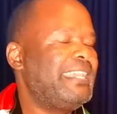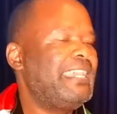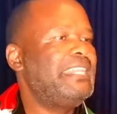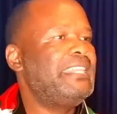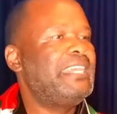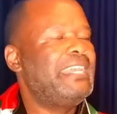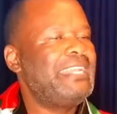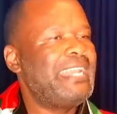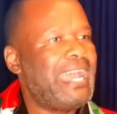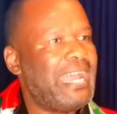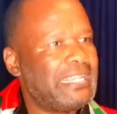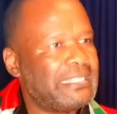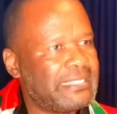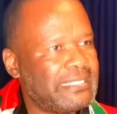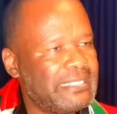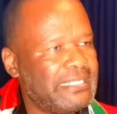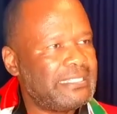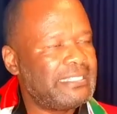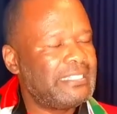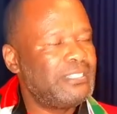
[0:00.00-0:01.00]
can then
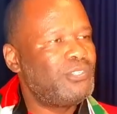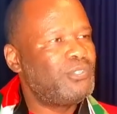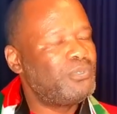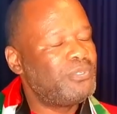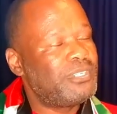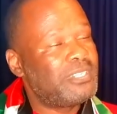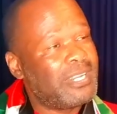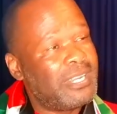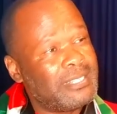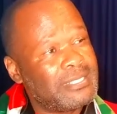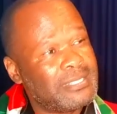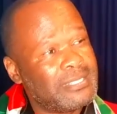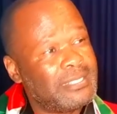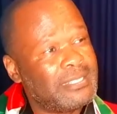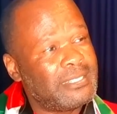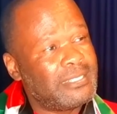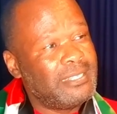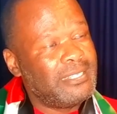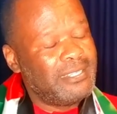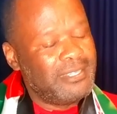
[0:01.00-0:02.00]
assist to
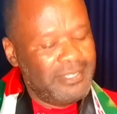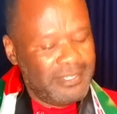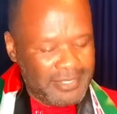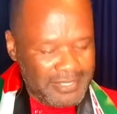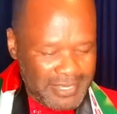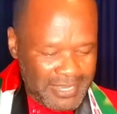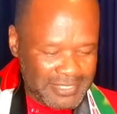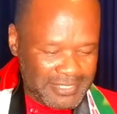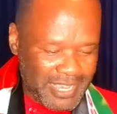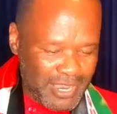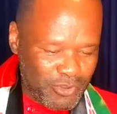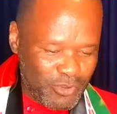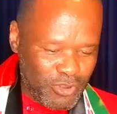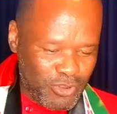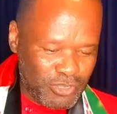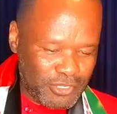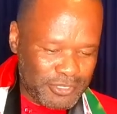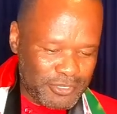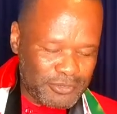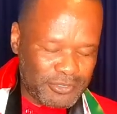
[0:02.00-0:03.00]
transit. As I
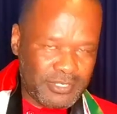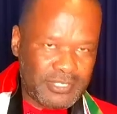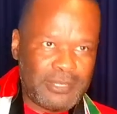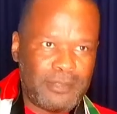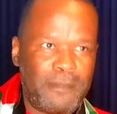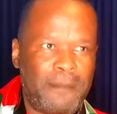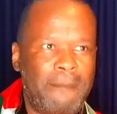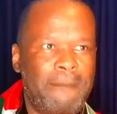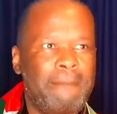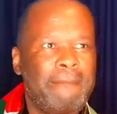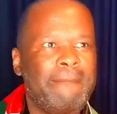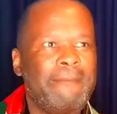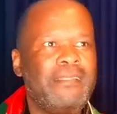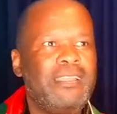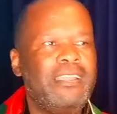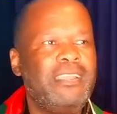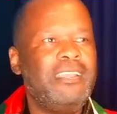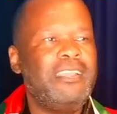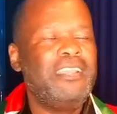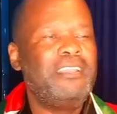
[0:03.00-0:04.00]
conclude,
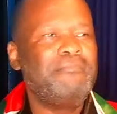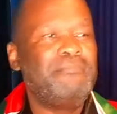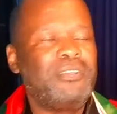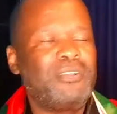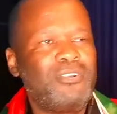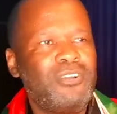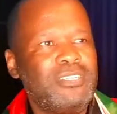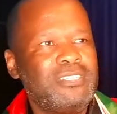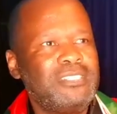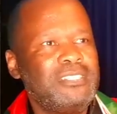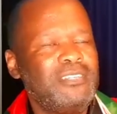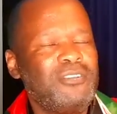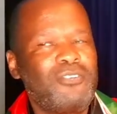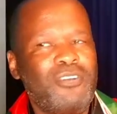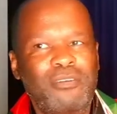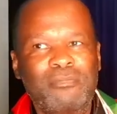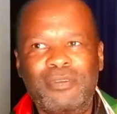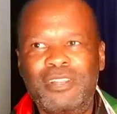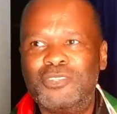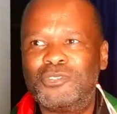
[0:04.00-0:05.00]
because the
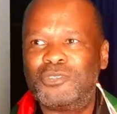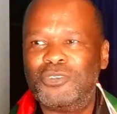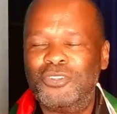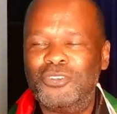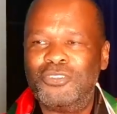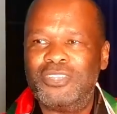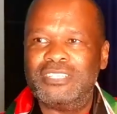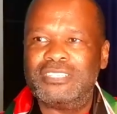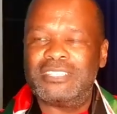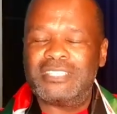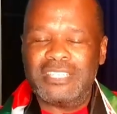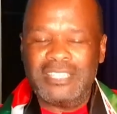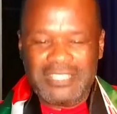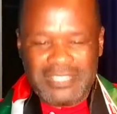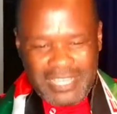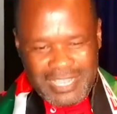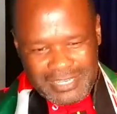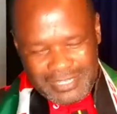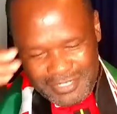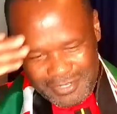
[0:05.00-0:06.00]
comrades always
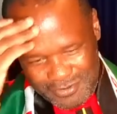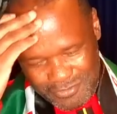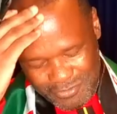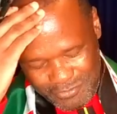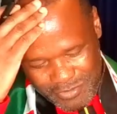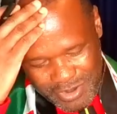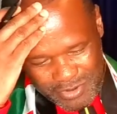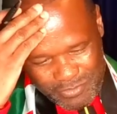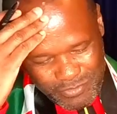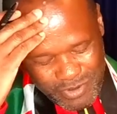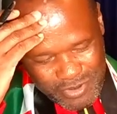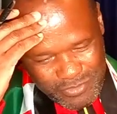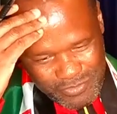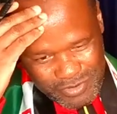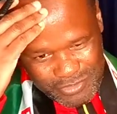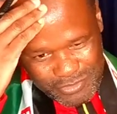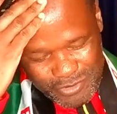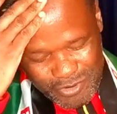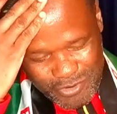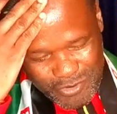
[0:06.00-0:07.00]
think that
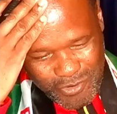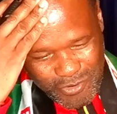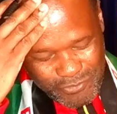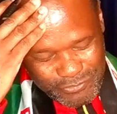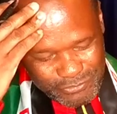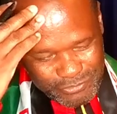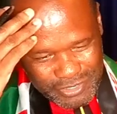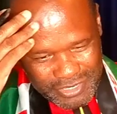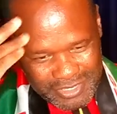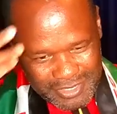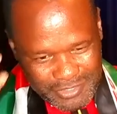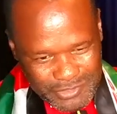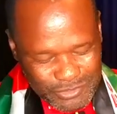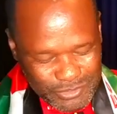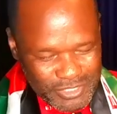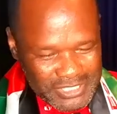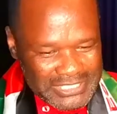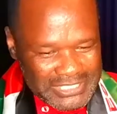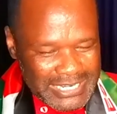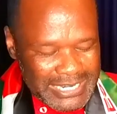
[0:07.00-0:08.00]
when we talk of
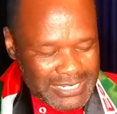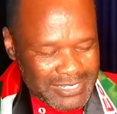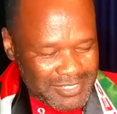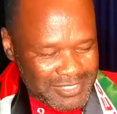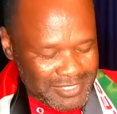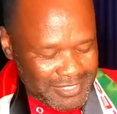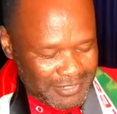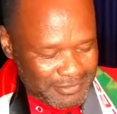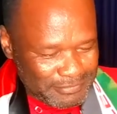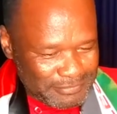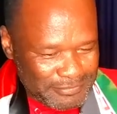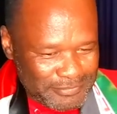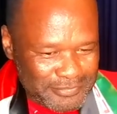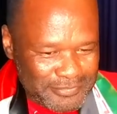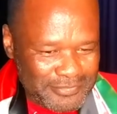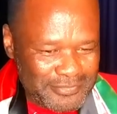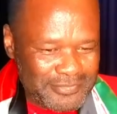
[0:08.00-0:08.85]
socialism,